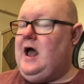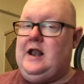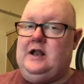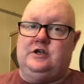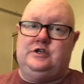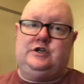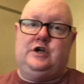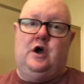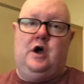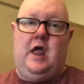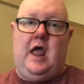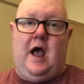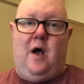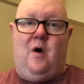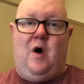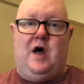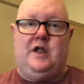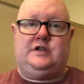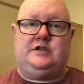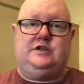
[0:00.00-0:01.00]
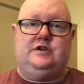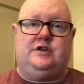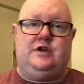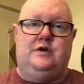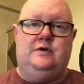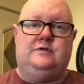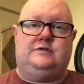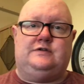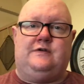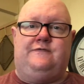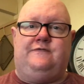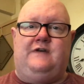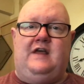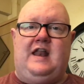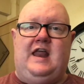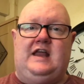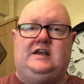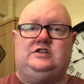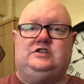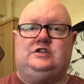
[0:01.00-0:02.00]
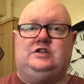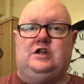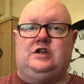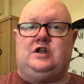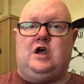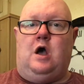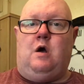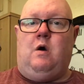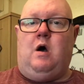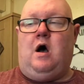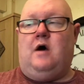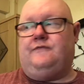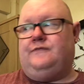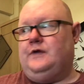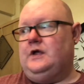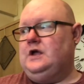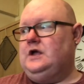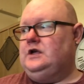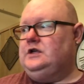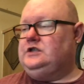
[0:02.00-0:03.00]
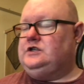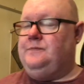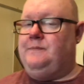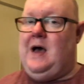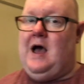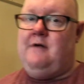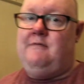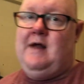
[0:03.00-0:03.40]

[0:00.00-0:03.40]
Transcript: and I'll show you what to do to finish the dough off. So back